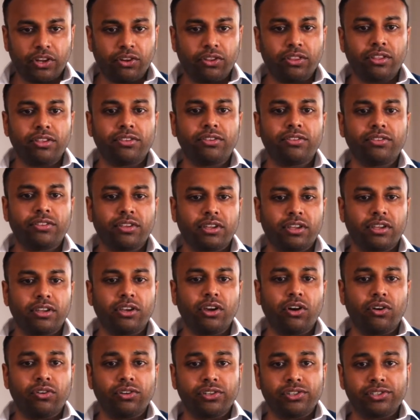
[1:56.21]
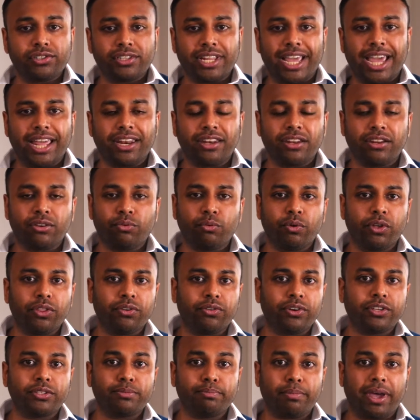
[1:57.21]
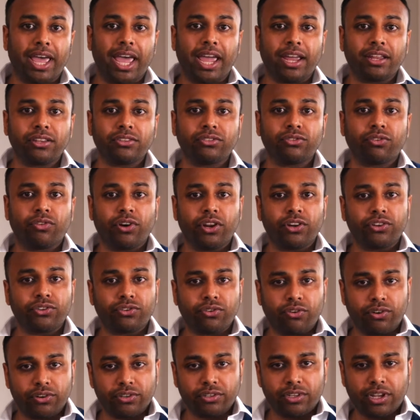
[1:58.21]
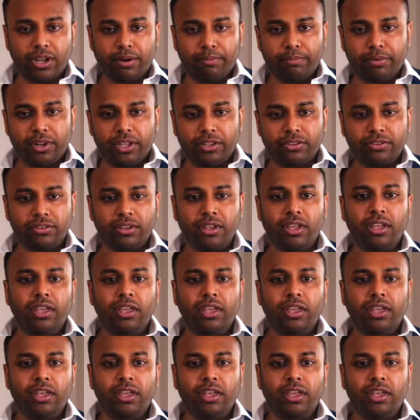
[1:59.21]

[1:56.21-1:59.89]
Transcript: This is the golden standard, whether it's banks or insurance companies.